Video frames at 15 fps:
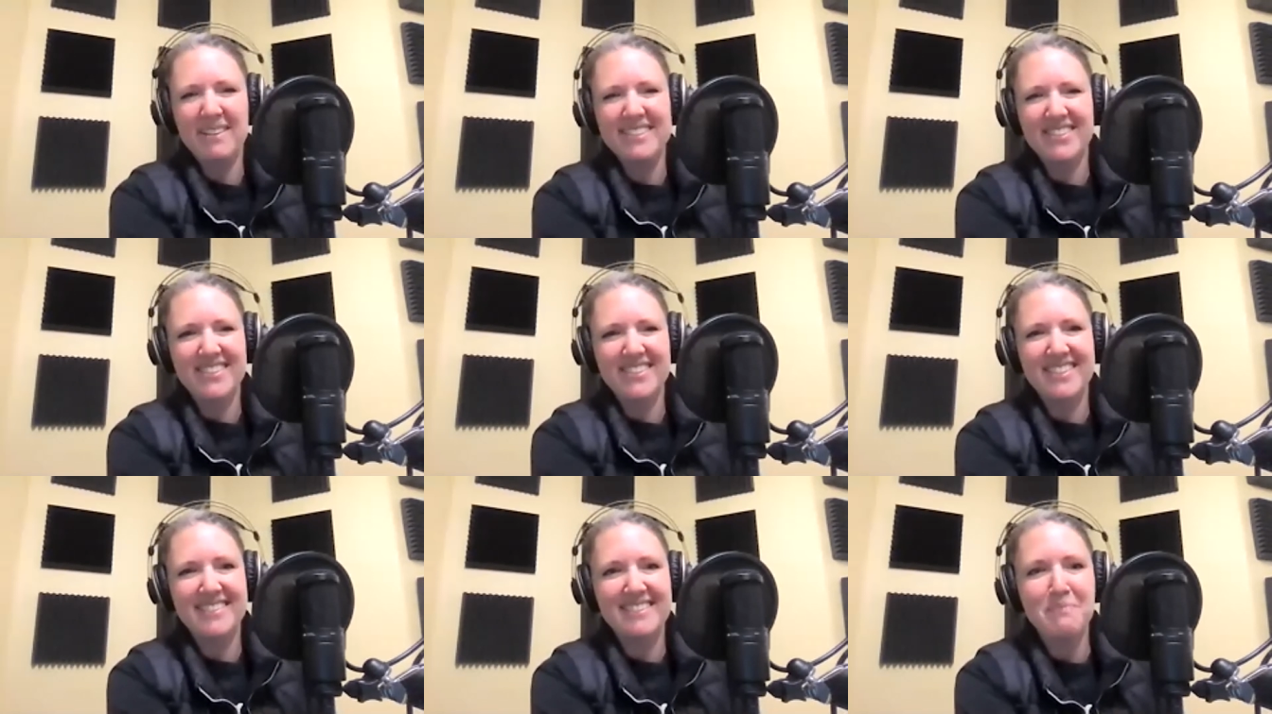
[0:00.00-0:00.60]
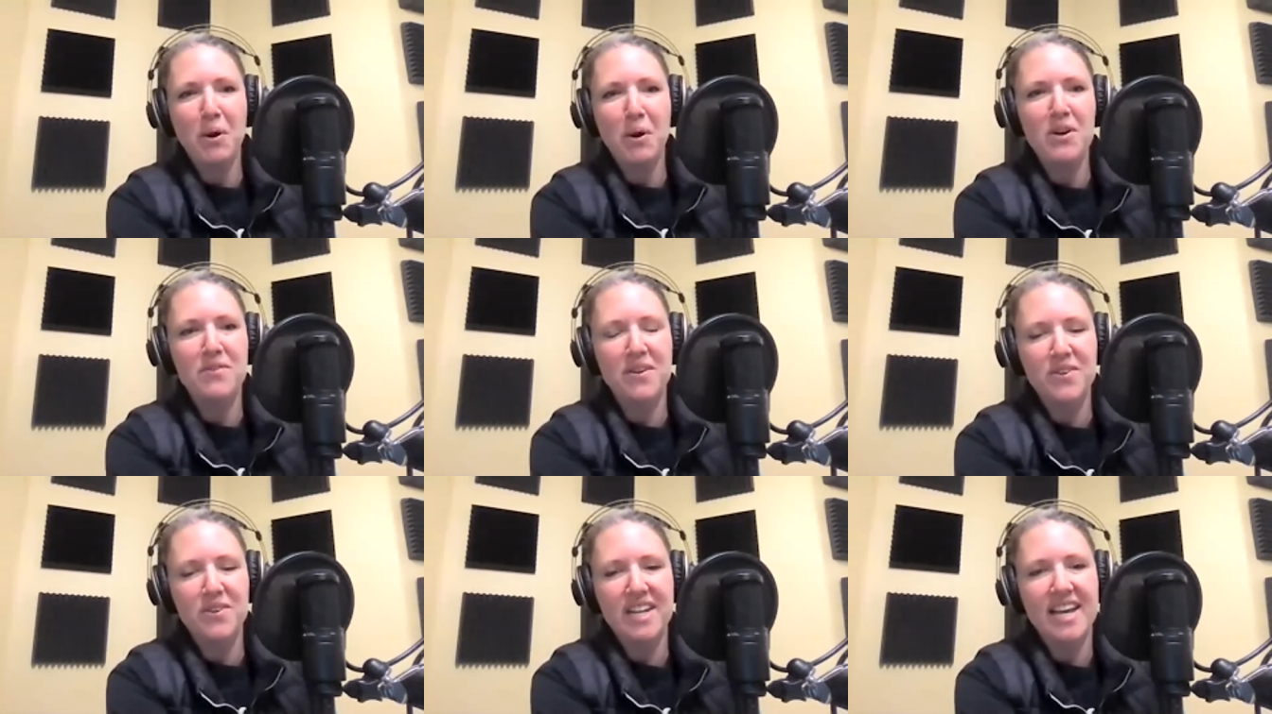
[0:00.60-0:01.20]
It's just part of
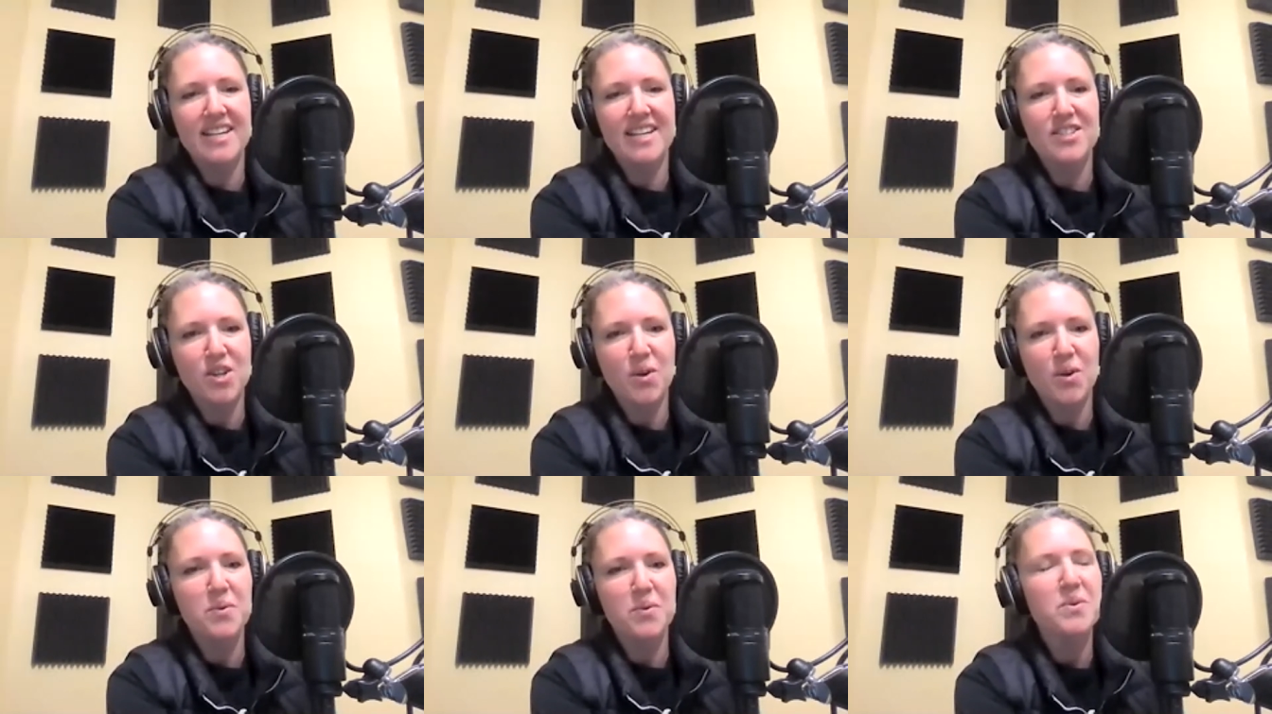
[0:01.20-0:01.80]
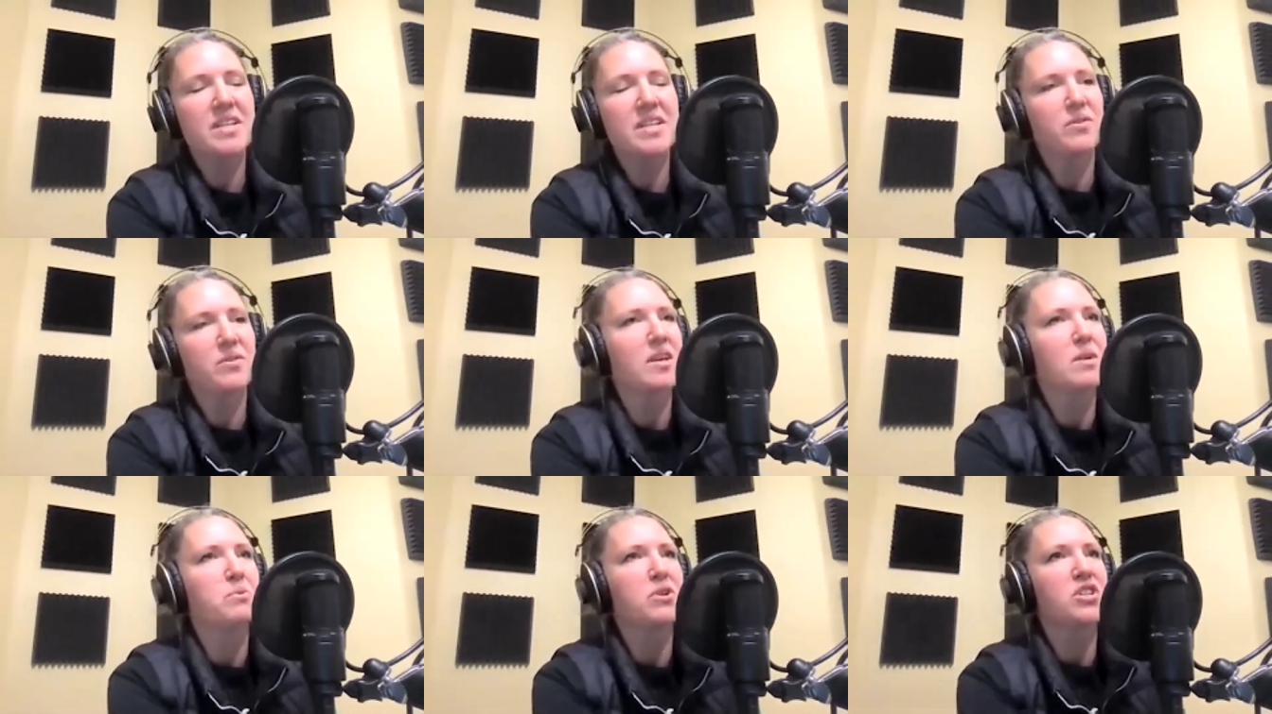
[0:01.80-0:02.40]
every day. So we definitely
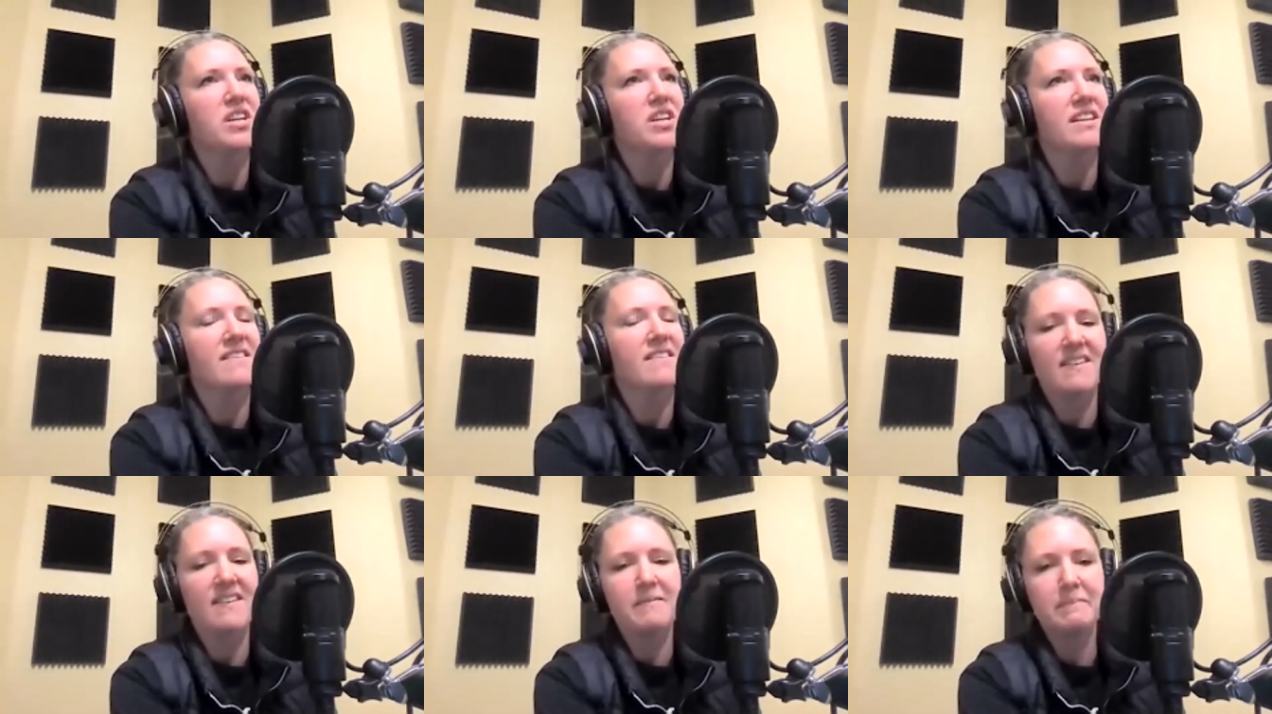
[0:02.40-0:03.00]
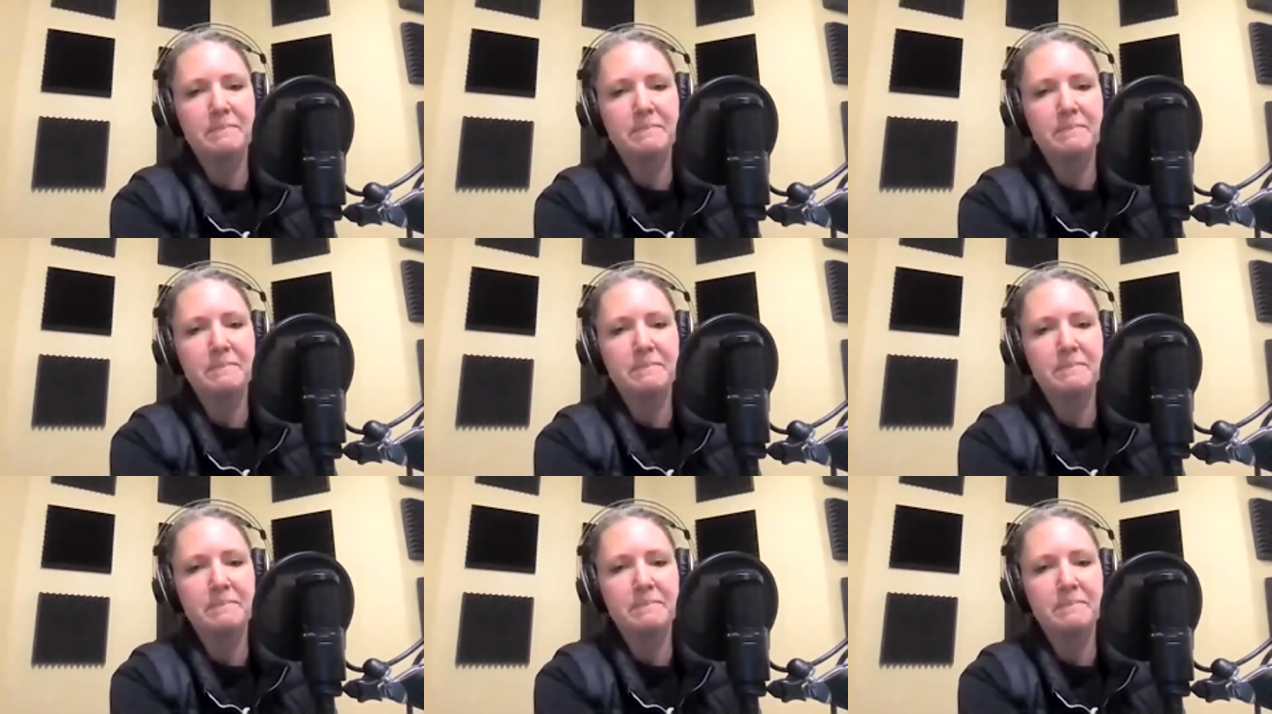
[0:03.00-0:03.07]
appreciated that.